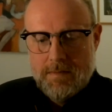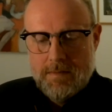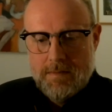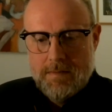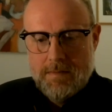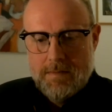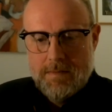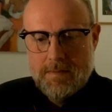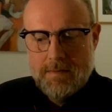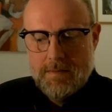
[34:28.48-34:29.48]

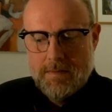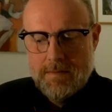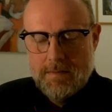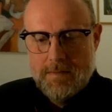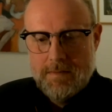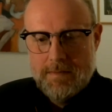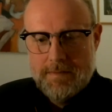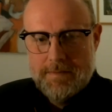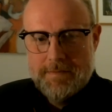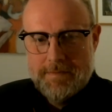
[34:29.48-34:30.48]

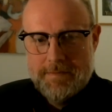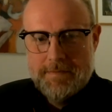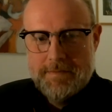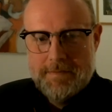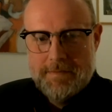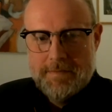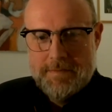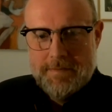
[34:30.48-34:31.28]
This person isn't speaking.